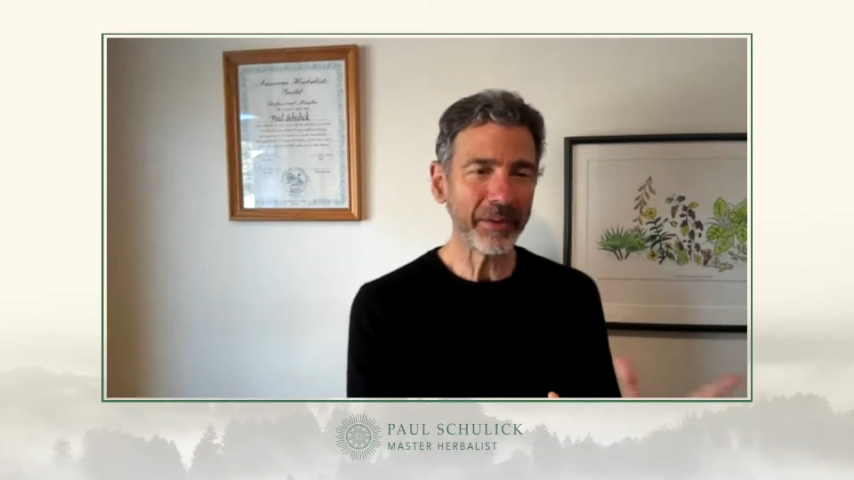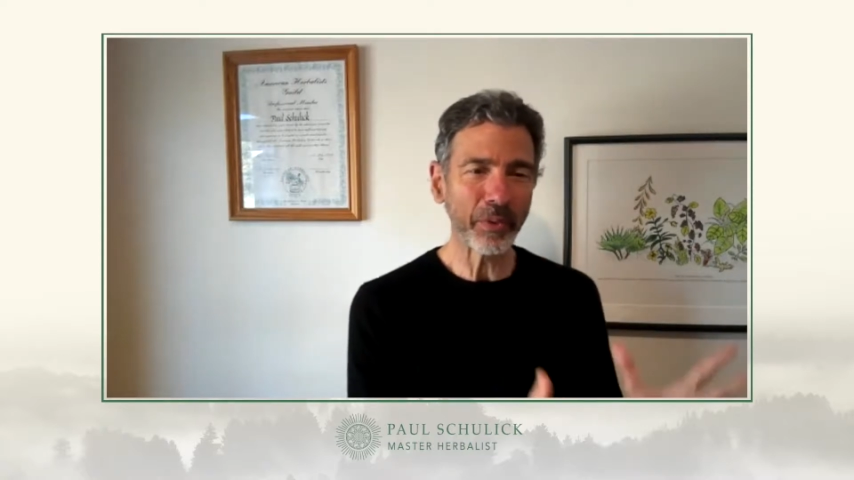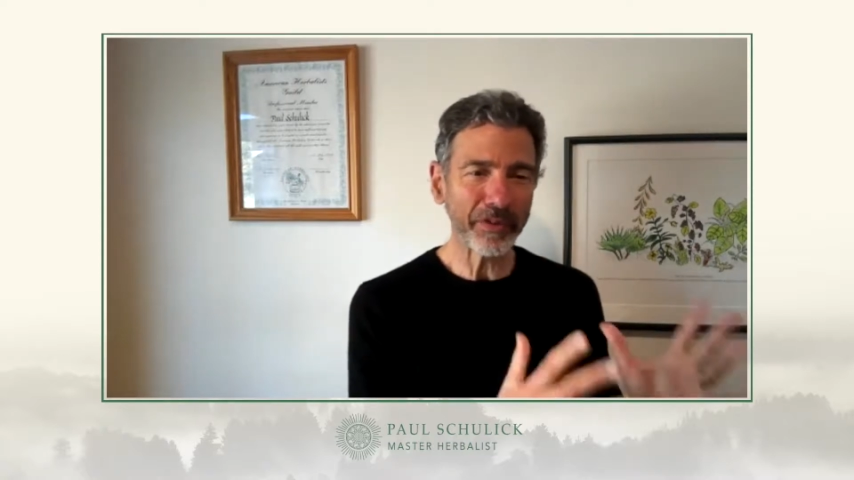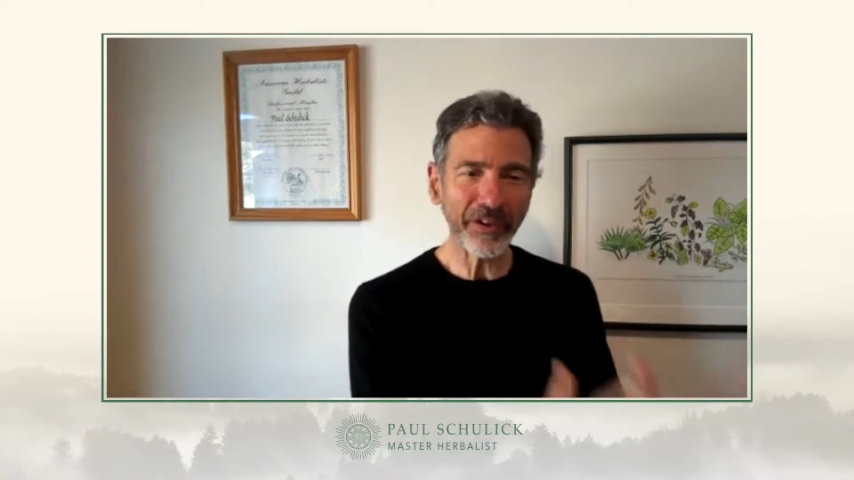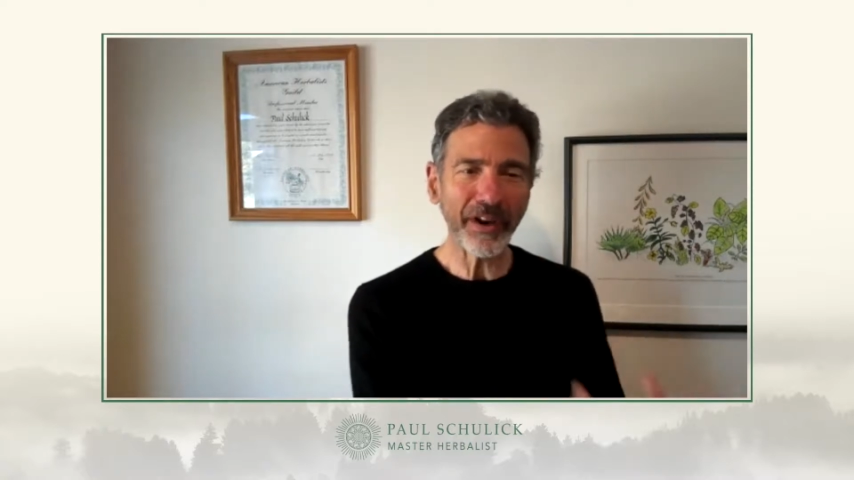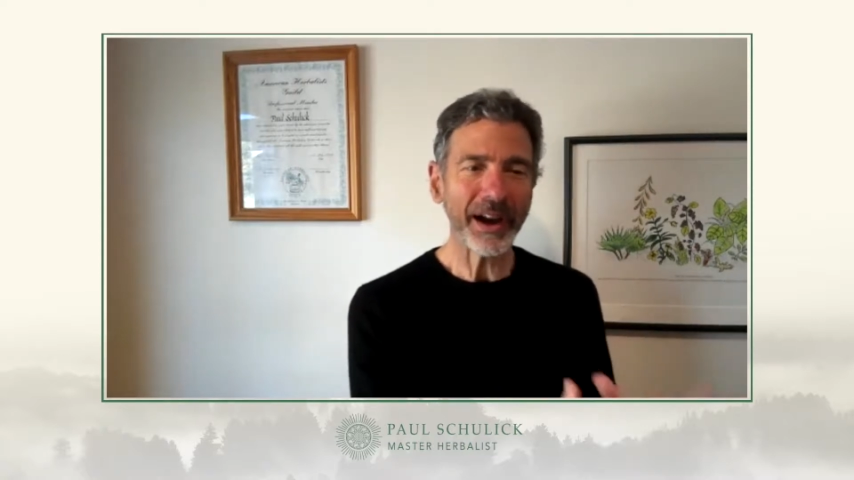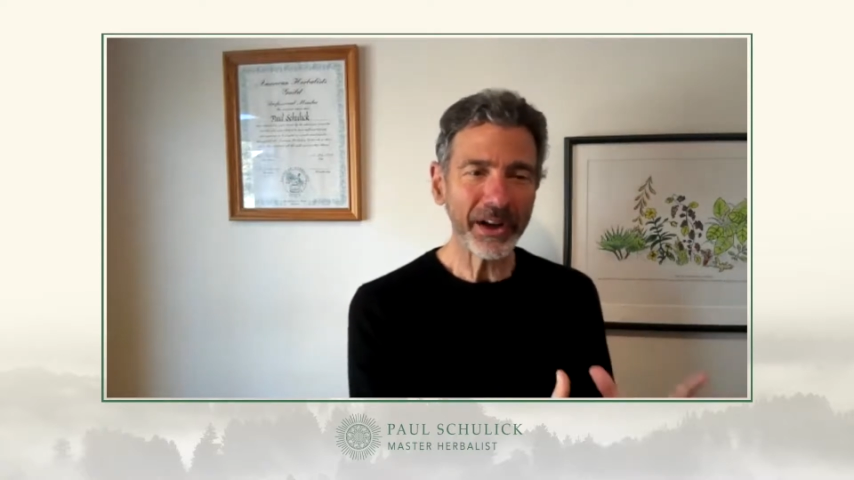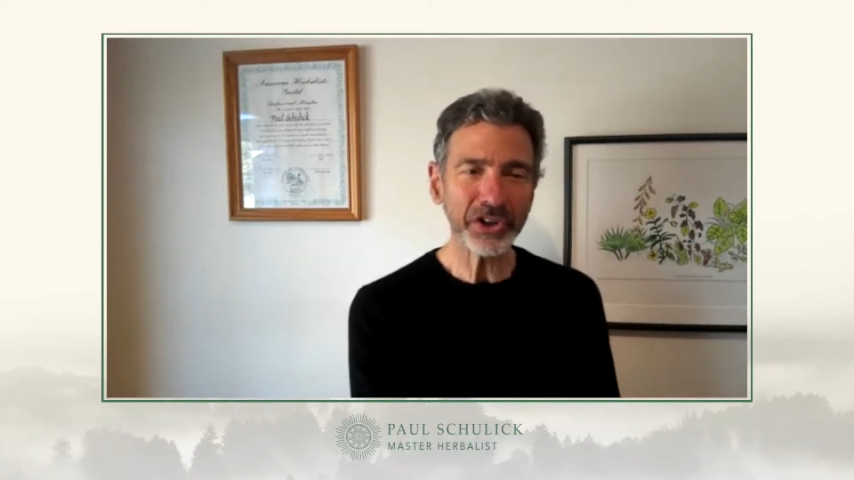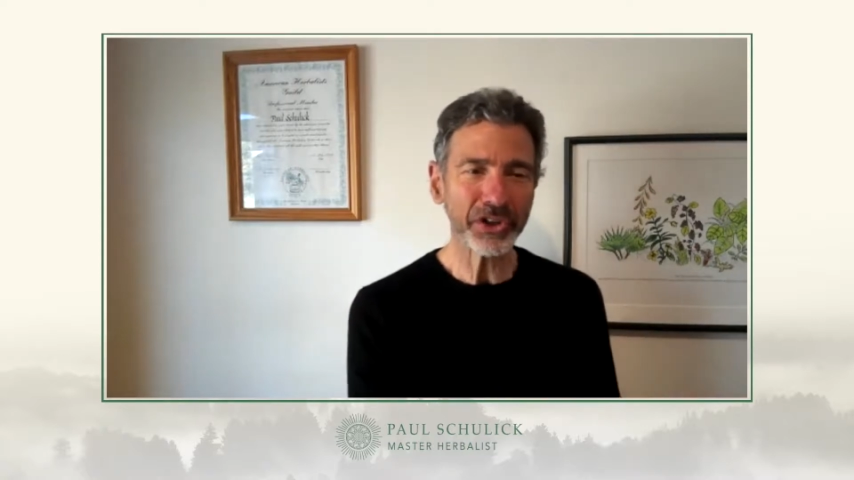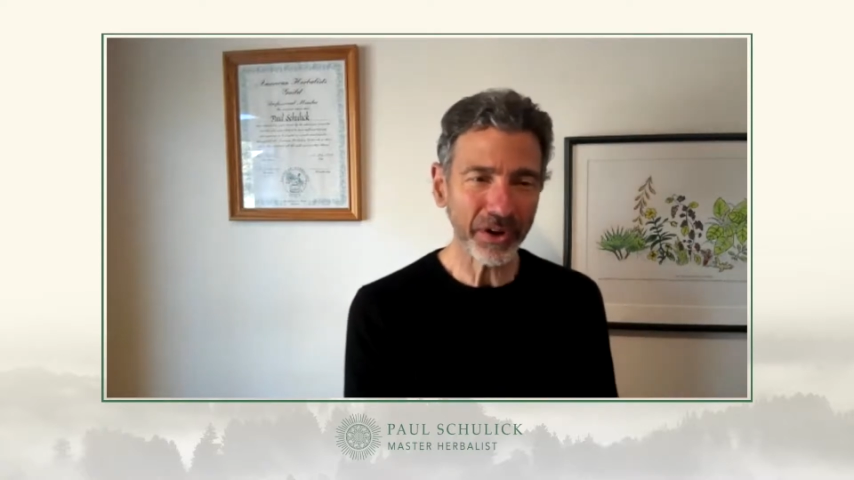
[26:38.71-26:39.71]

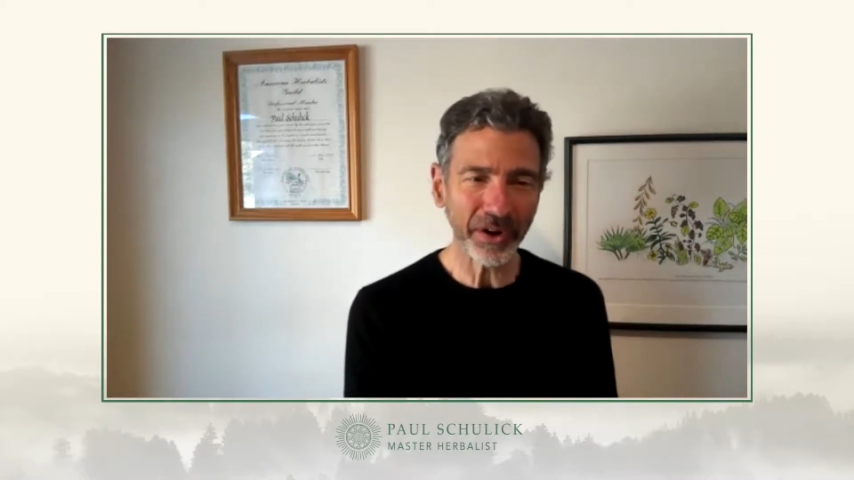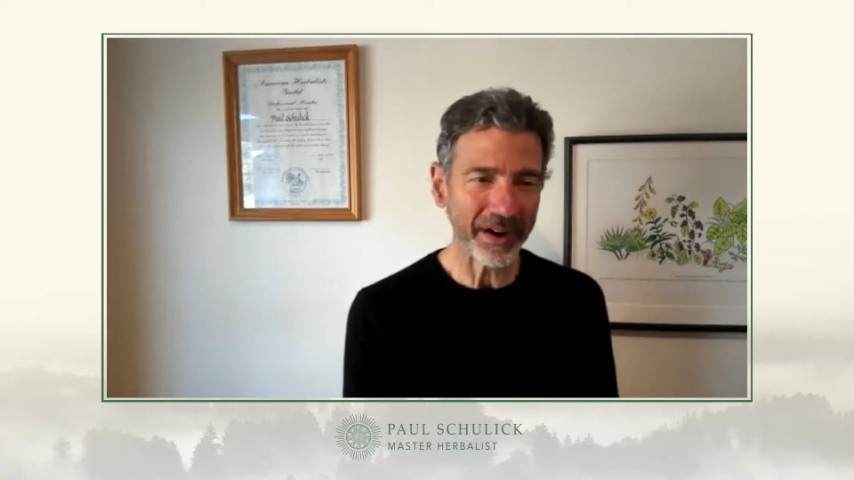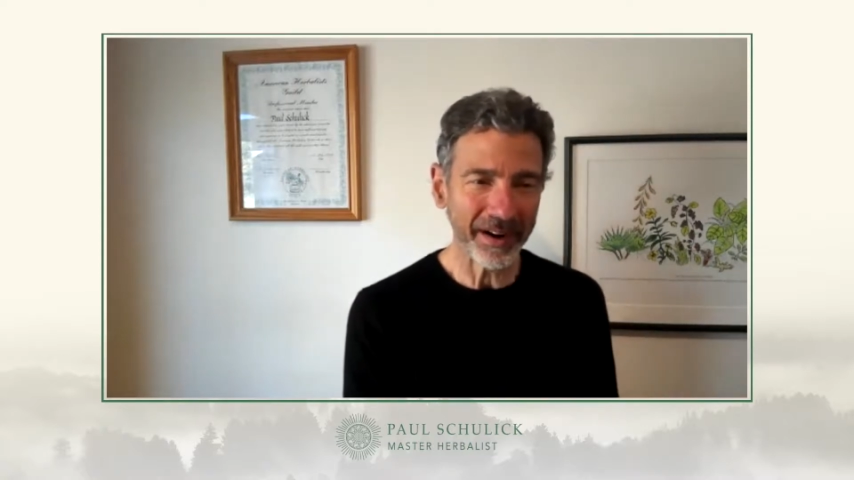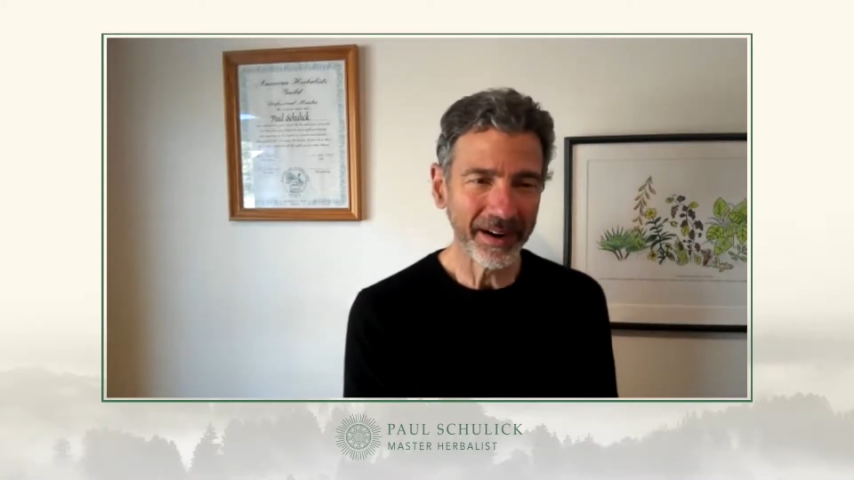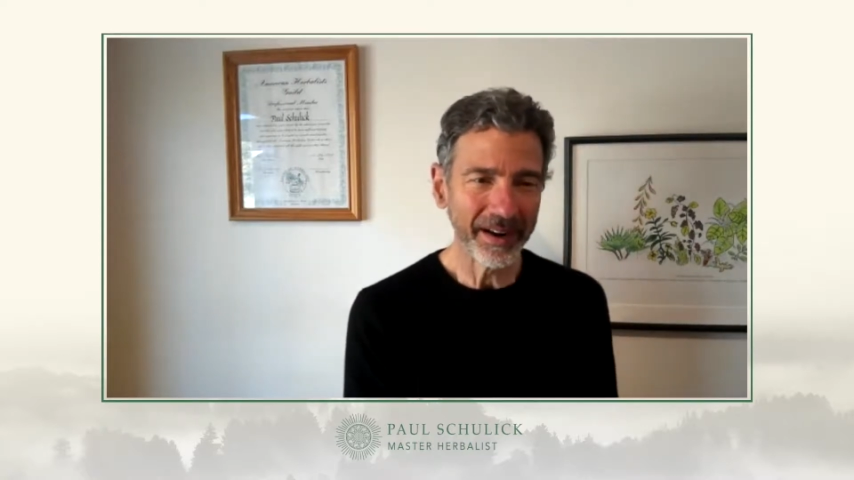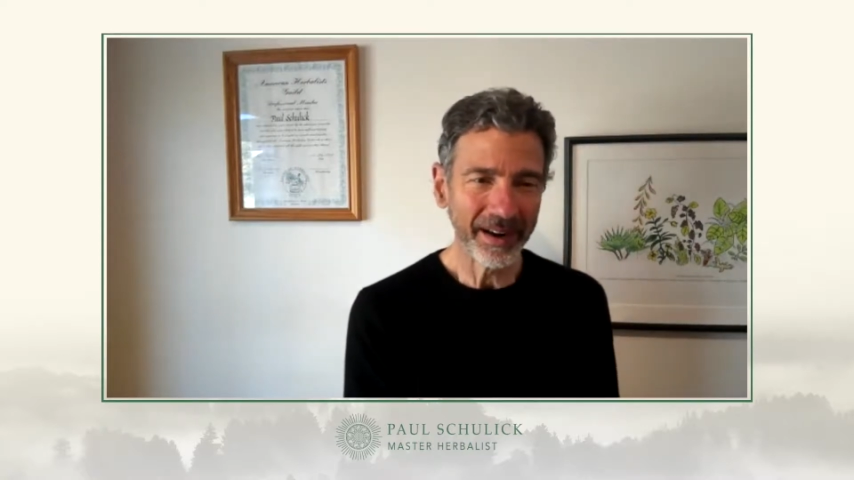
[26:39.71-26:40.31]
refined sugar